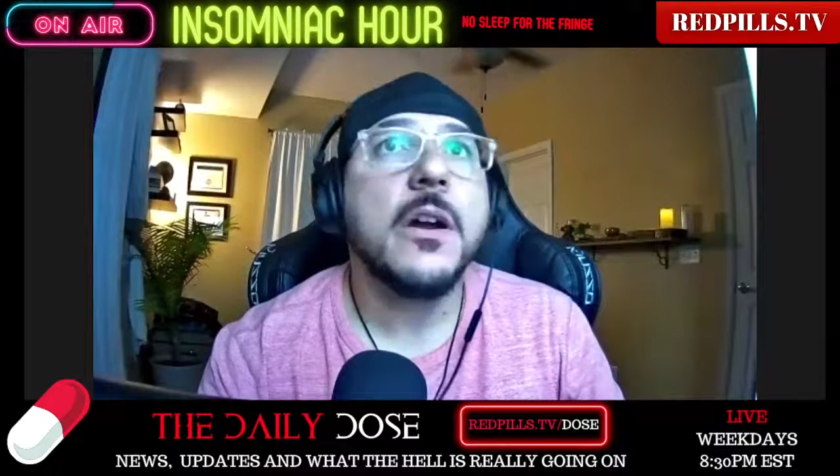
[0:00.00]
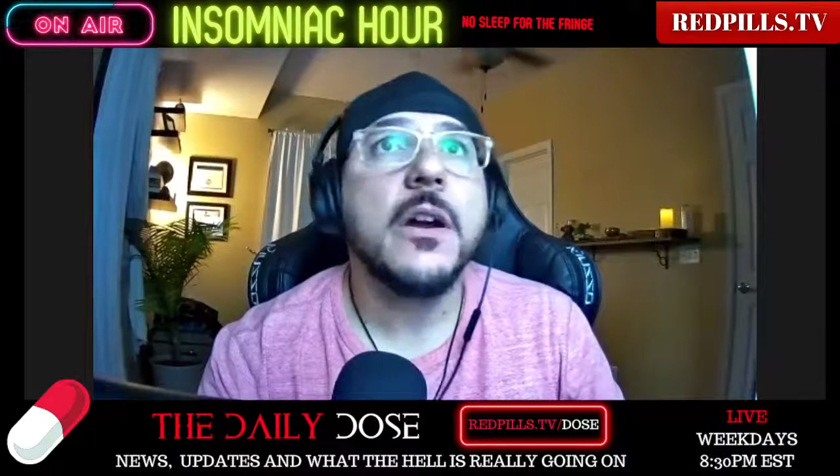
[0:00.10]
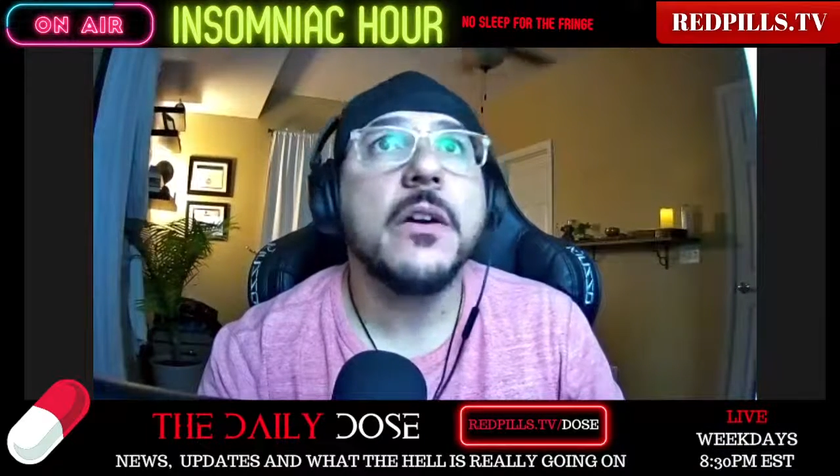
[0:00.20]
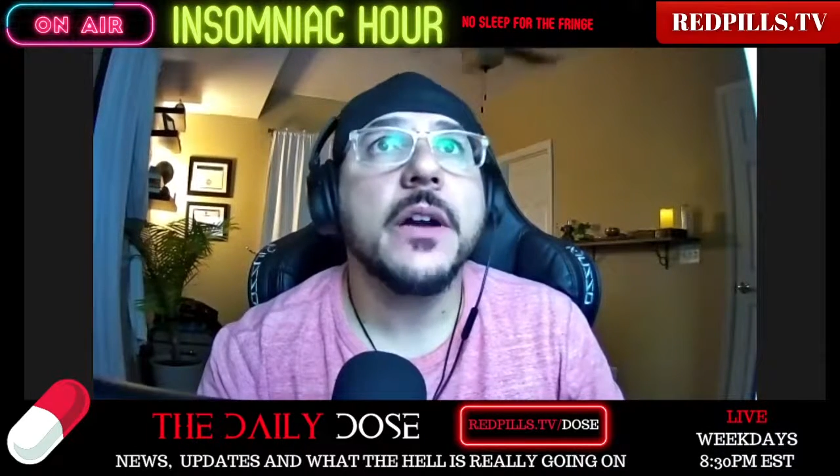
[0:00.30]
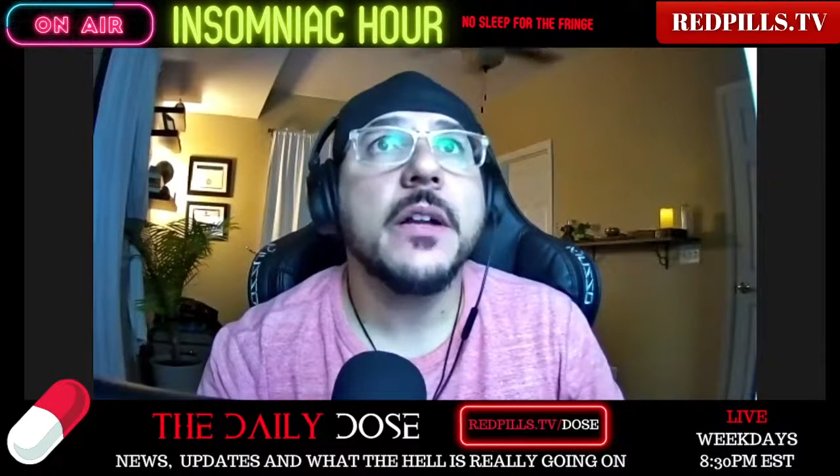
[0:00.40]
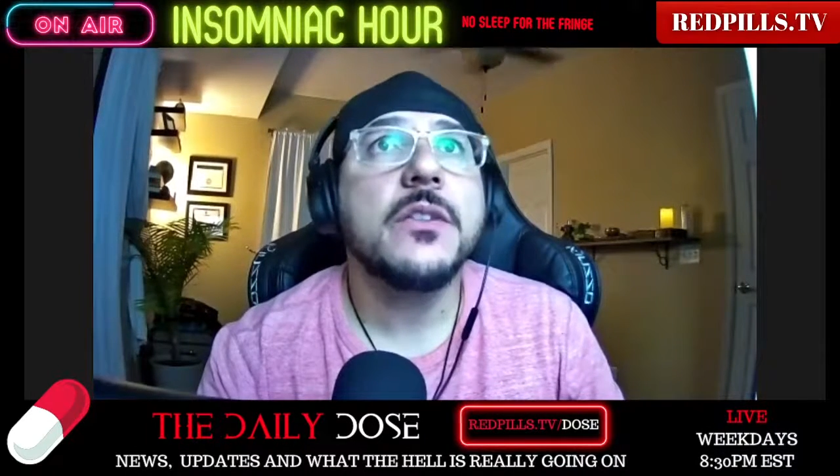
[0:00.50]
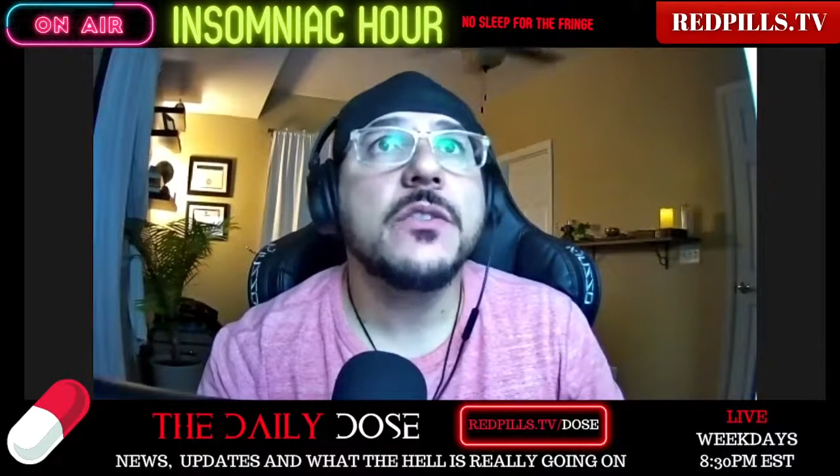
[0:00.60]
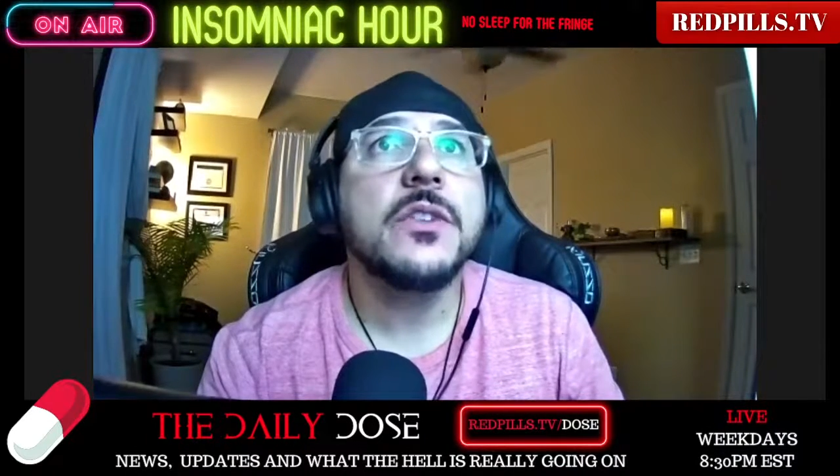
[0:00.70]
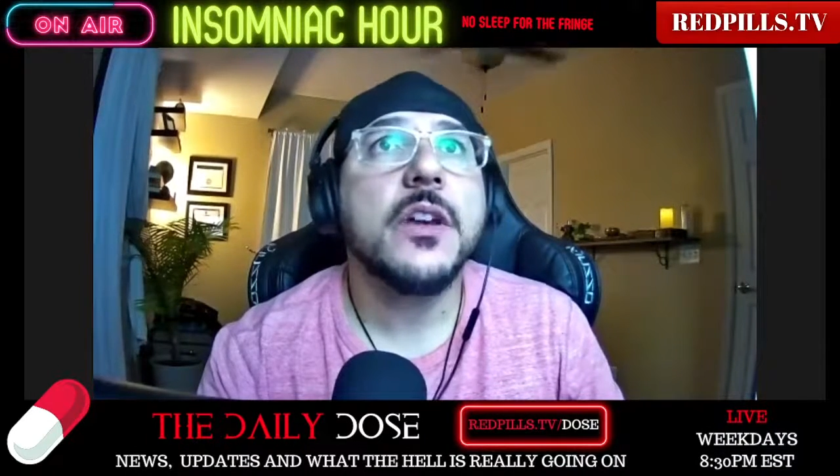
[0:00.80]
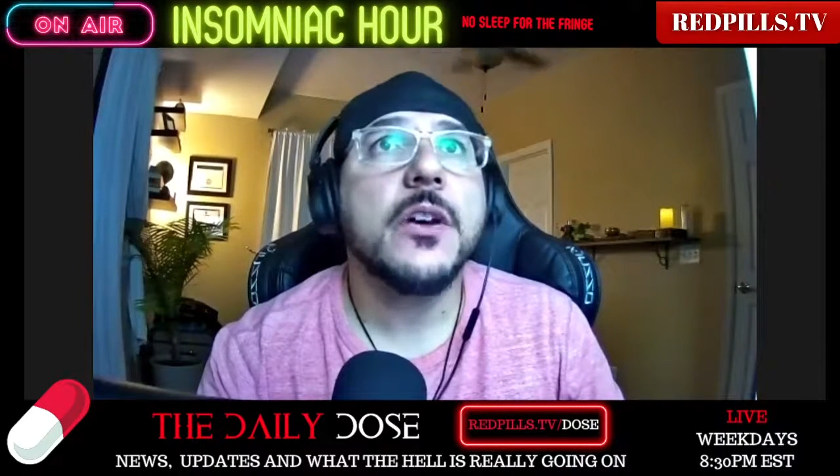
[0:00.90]
All right,
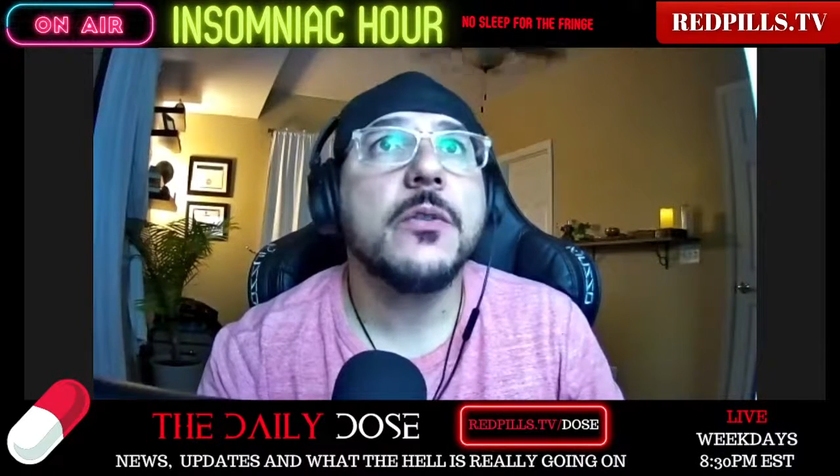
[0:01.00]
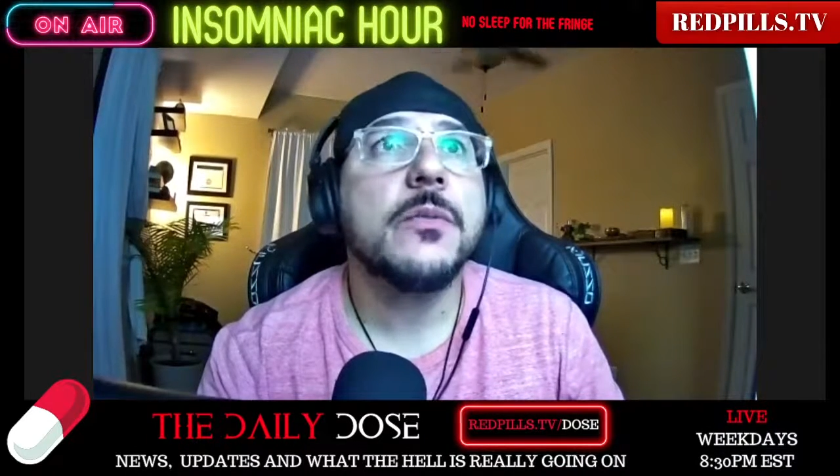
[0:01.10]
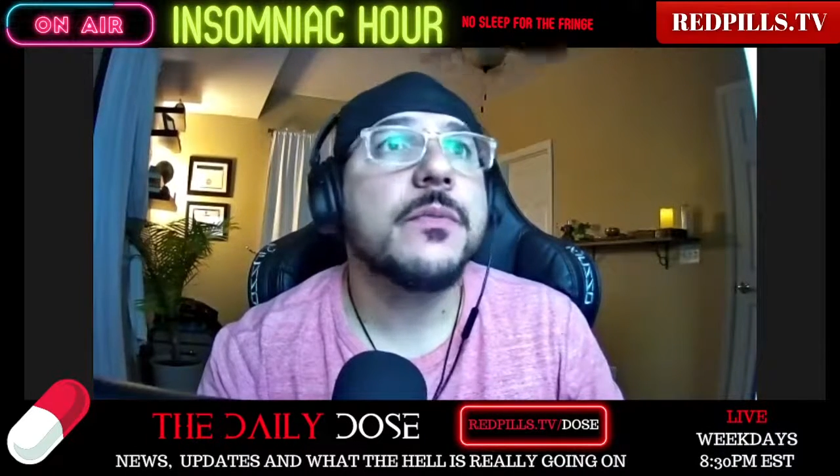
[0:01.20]
so